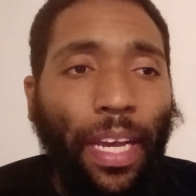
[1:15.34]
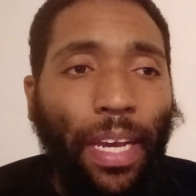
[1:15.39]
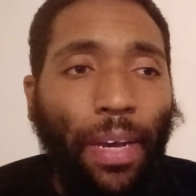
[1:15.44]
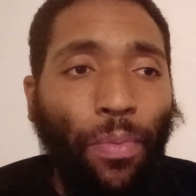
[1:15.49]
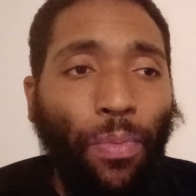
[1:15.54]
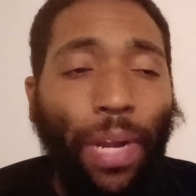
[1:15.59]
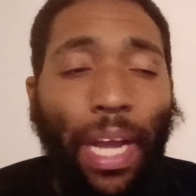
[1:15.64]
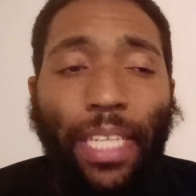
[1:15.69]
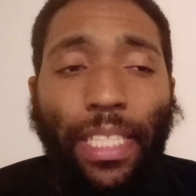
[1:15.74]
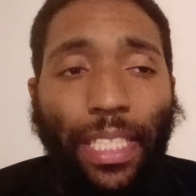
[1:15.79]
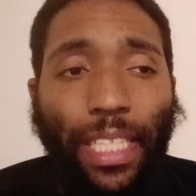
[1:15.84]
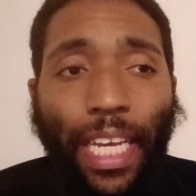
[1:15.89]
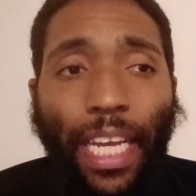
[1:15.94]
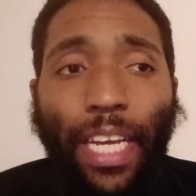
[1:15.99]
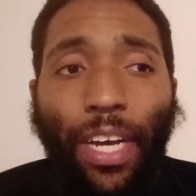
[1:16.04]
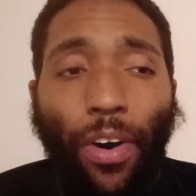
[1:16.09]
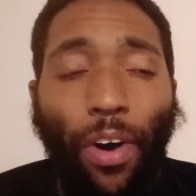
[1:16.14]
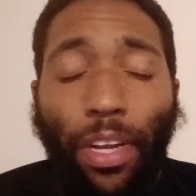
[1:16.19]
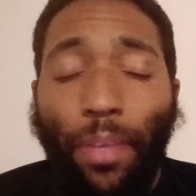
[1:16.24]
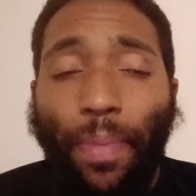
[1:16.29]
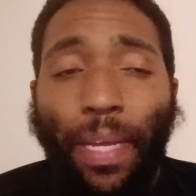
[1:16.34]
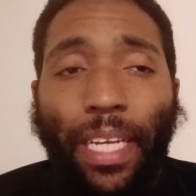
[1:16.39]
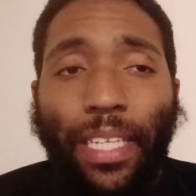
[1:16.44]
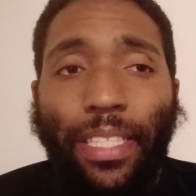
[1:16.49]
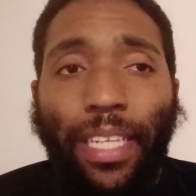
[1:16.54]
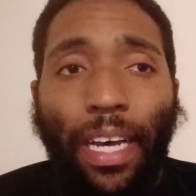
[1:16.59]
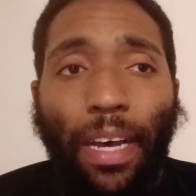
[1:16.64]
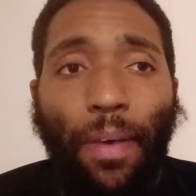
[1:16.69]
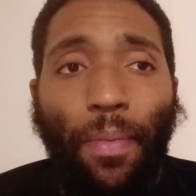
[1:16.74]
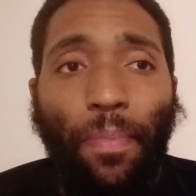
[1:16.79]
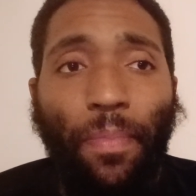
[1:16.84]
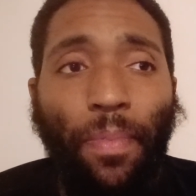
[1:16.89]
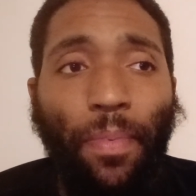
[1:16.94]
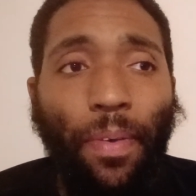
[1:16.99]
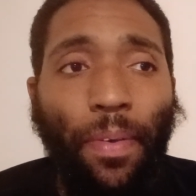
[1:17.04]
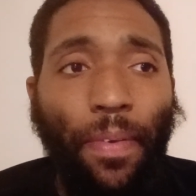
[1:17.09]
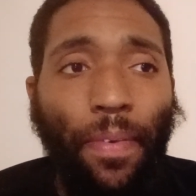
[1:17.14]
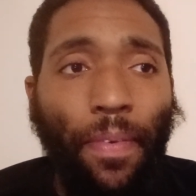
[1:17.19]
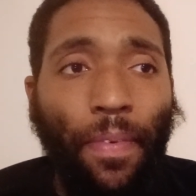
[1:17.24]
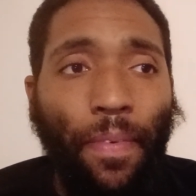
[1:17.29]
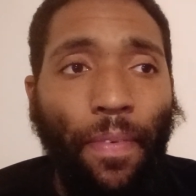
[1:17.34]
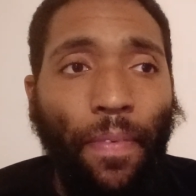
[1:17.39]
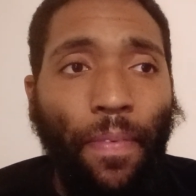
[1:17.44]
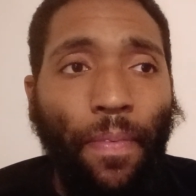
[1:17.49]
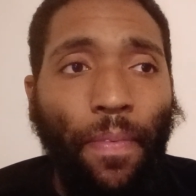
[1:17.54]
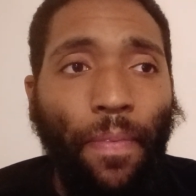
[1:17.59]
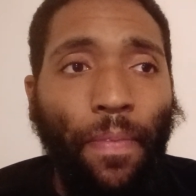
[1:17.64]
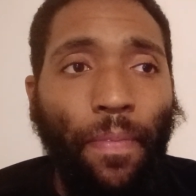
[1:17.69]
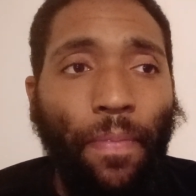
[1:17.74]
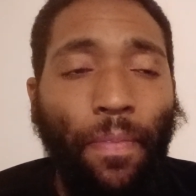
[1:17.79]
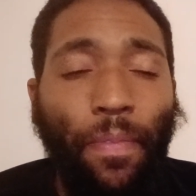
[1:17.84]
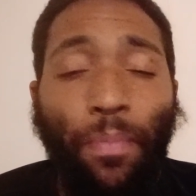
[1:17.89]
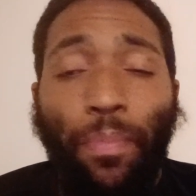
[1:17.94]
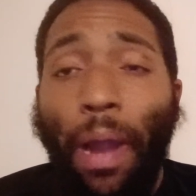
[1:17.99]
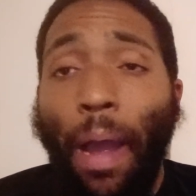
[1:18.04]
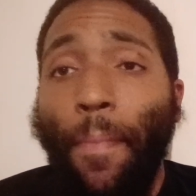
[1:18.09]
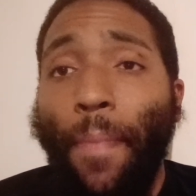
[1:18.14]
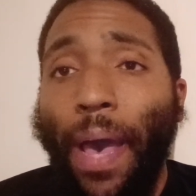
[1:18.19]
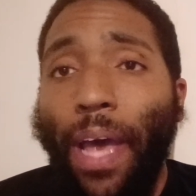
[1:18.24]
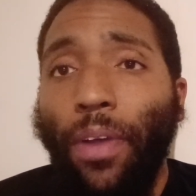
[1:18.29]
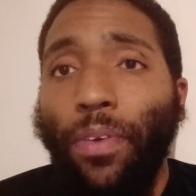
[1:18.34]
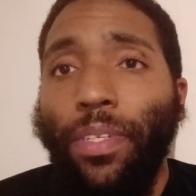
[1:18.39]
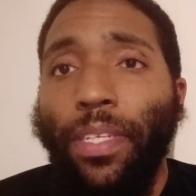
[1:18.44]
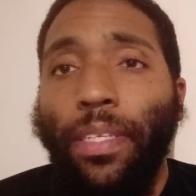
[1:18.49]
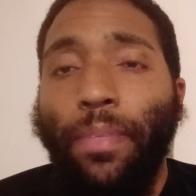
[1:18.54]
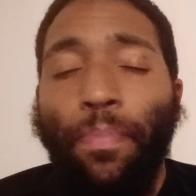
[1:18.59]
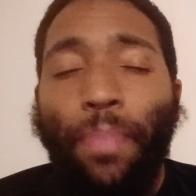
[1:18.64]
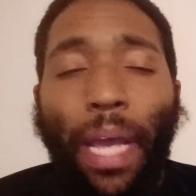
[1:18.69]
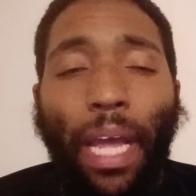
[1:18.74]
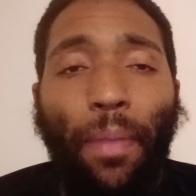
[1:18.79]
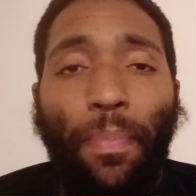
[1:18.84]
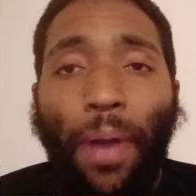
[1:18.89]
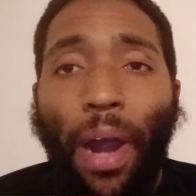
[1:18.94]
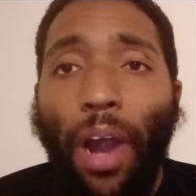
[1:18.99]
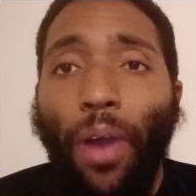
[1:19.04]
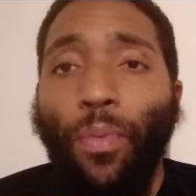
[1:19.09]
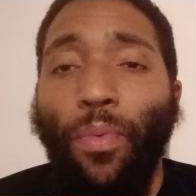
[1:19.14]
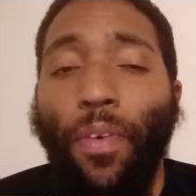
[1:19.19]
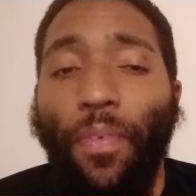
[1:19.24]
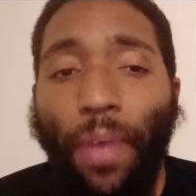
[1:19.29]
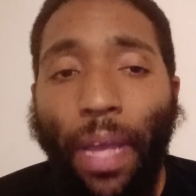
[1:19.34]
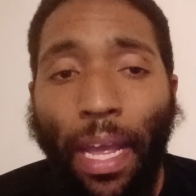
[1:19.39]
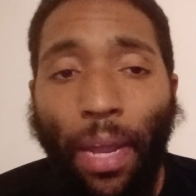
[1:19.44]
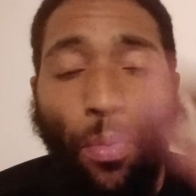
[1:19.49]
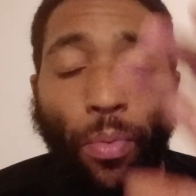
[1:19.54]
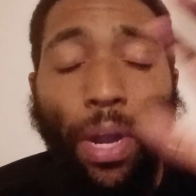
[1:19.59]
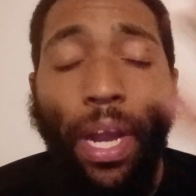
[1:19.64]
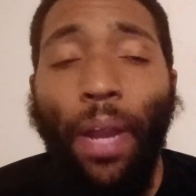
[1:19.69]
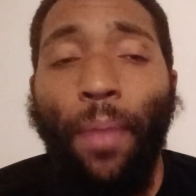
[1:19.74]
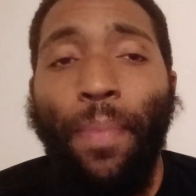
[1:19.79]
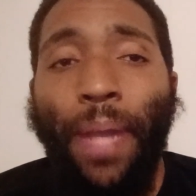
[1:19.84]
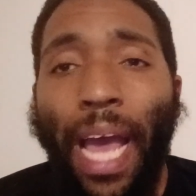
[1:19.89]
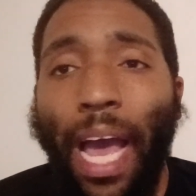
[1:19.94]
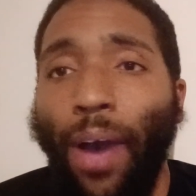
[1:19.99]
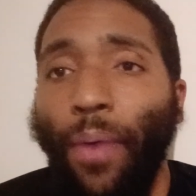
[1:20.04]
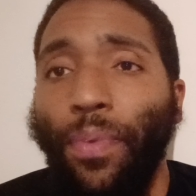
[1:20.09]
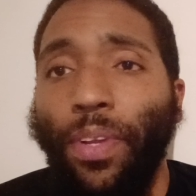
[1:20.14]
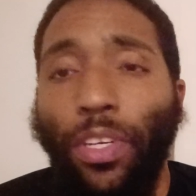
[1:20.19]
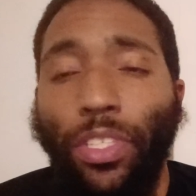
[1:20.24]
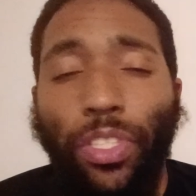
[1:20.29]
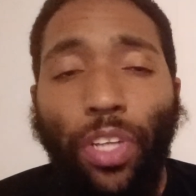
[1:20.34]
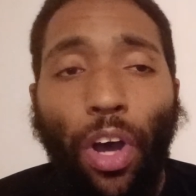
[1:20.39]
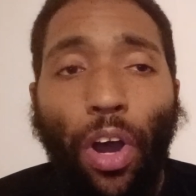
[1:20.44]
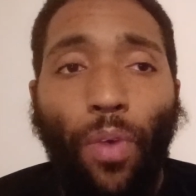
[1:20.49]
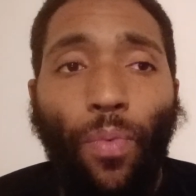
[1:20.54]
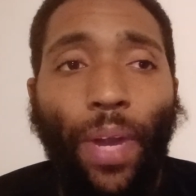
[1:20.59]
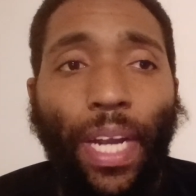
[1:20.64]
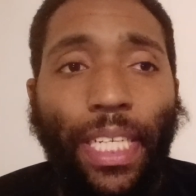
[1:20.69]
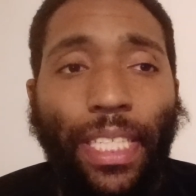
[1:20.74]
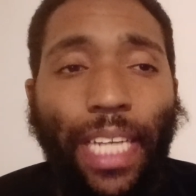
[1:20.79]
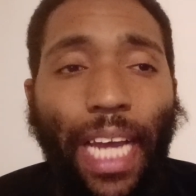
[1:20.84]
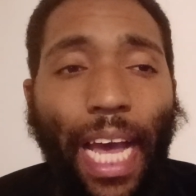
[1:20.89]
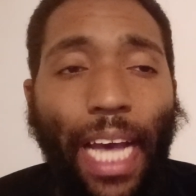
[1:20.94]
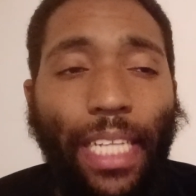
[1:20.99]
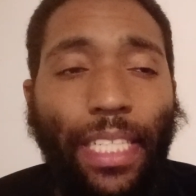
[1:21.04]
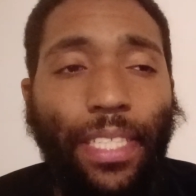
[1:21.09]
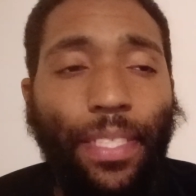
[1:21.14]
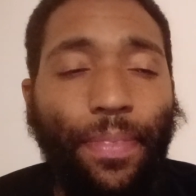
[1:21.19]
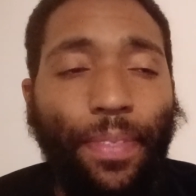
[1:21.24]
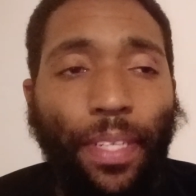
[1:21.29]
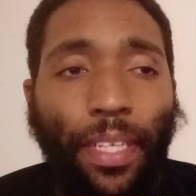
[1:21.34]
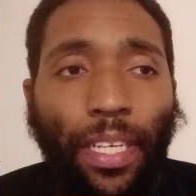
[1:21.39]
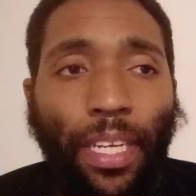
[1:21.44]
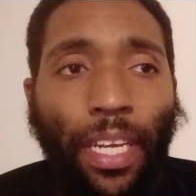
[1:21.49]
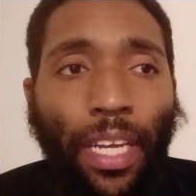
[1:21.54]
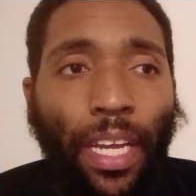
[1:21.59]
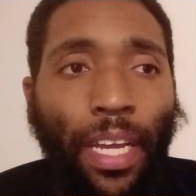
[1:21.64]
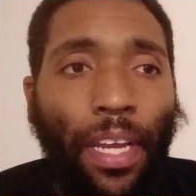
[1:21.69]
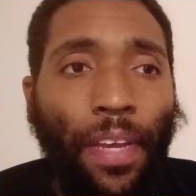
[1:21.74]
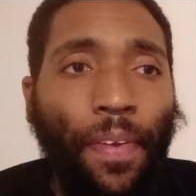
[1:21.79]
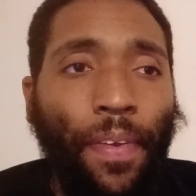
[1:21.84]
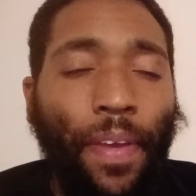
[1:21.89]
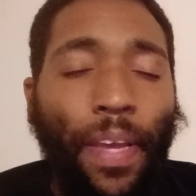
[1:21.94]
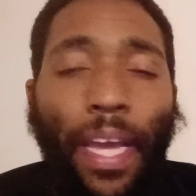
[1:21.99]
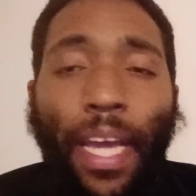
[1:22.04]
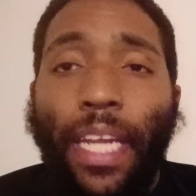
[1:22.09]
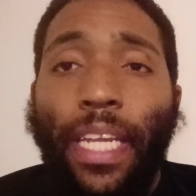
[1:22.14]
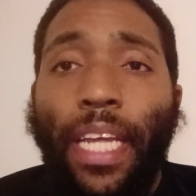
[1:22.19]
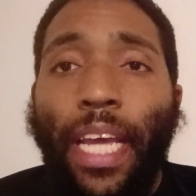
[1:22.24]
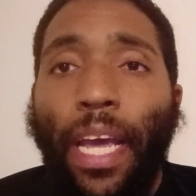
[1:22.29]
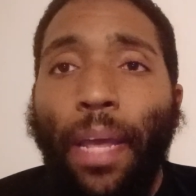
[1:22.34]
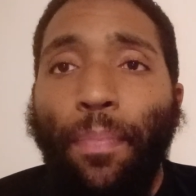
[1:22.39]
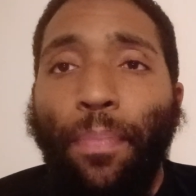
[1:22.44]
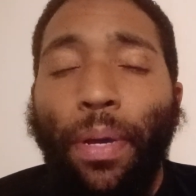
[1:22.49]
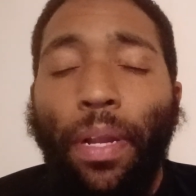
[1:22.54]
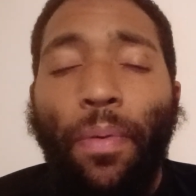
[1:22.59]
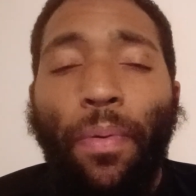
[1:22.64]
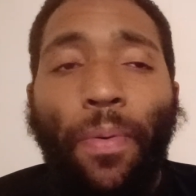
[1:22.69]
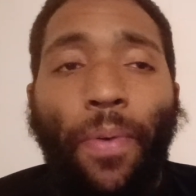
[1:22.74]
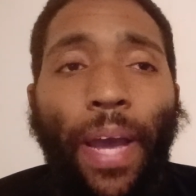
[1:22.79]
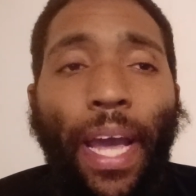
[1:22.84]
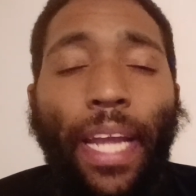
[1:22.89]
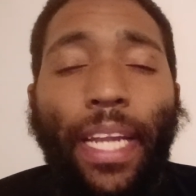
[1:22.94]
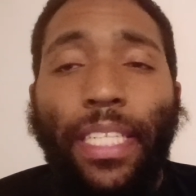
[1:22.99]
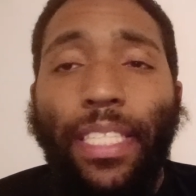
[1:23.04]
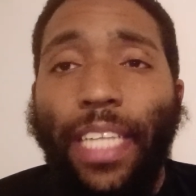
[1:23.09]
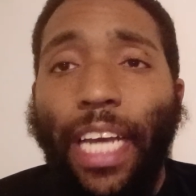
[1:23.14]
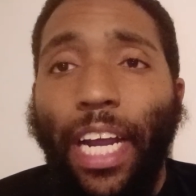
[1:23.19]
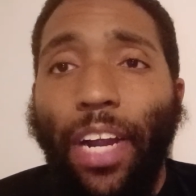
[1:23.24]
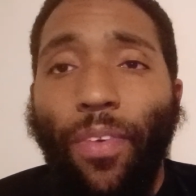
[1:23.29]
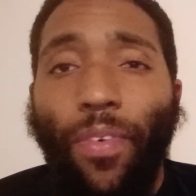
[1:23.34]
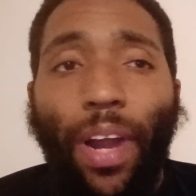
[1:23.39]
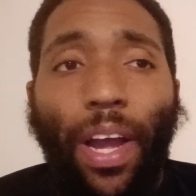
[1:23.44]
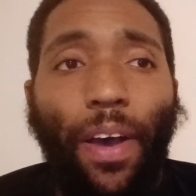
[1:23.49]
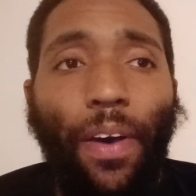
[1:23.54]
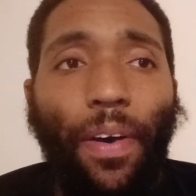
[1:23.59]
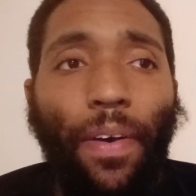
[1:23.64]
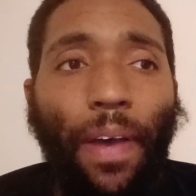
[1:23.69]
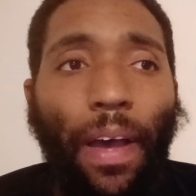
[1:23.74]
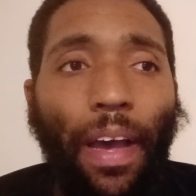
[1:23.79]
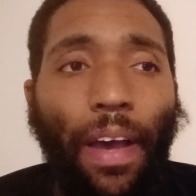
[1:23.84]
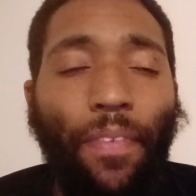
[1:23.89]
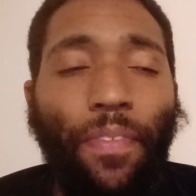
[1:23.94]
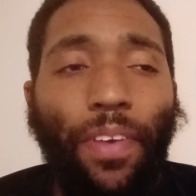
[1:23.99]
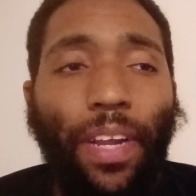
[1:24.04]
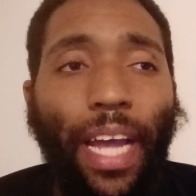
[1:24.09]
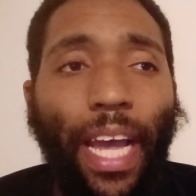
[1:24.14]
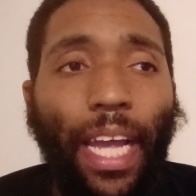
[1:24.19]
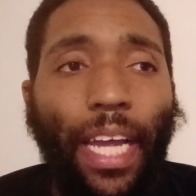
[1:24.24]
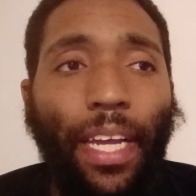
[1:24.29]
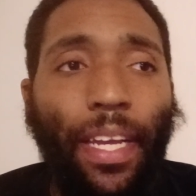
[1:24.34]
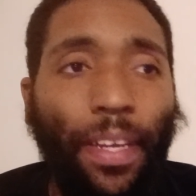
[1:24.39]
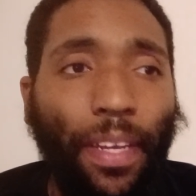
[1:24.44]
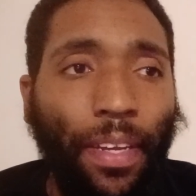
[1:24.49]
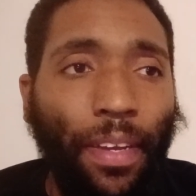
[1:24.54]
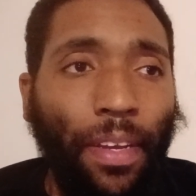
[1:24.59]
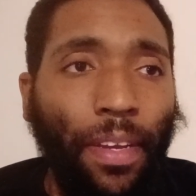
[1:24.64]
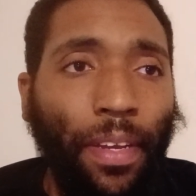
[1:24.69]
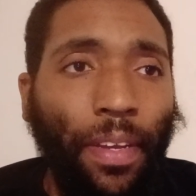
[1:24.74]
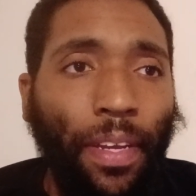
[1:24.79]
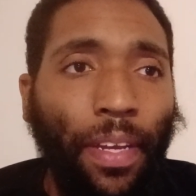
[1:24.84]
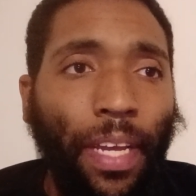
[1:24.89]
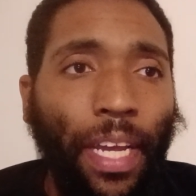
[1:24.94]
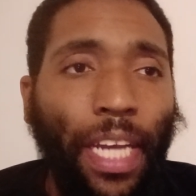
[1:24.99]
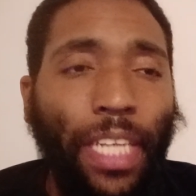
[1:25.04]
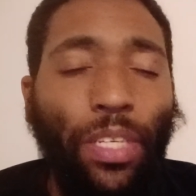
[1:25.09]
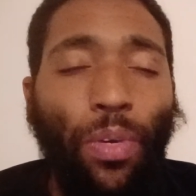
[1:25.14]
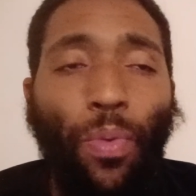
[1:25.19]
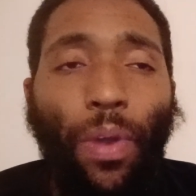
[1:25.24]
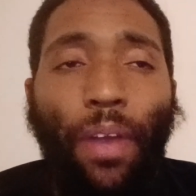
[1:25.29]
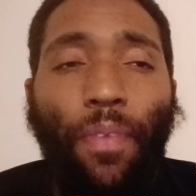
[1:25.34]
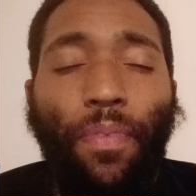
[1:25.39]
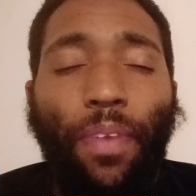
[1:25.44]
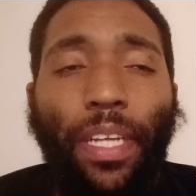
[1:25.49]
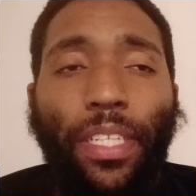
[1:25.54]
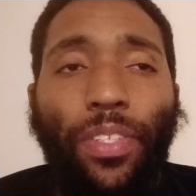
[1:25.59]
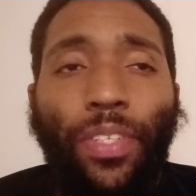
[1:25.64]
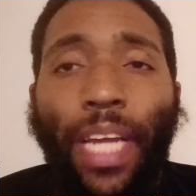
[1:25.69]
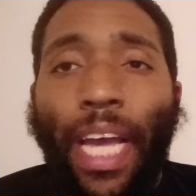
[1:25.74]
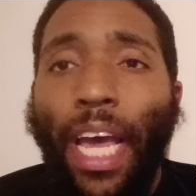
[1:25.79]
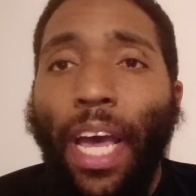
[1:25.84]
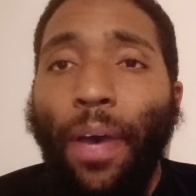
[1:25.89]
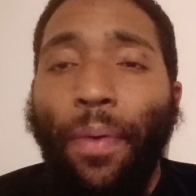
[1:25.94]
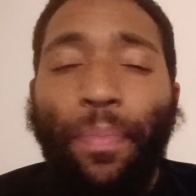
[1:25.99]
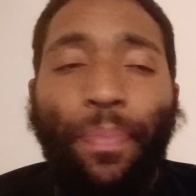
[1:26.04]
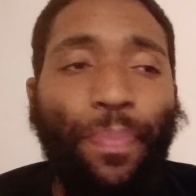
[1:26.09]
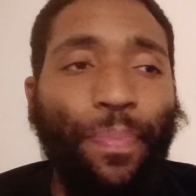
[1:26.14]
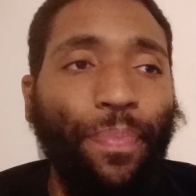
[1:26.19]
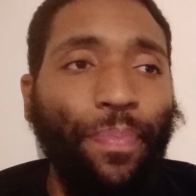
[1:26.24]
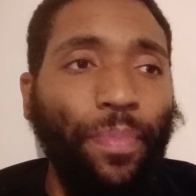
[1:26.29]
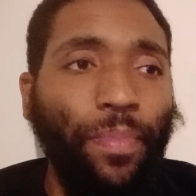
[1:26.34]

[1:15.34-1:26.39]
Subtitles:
what I see ultimately is Bryan Battle picking apart with and wearing him down with those long range shots and then put him away in the second round. I feel like he's going to wear Fletcher down.